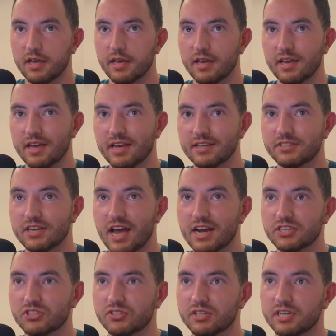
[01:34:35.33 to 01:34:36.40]
it's
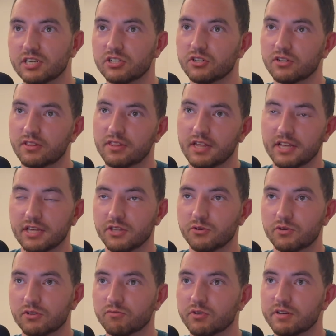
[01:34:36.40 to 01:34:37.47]
actually a good thing. You can
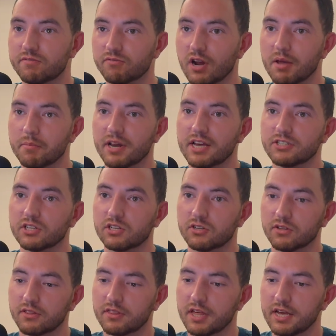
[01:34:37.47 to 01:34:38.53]
reframe it as a good
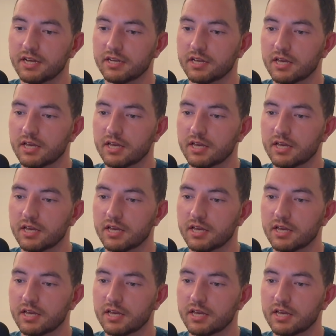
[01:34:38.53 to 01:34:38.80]
thing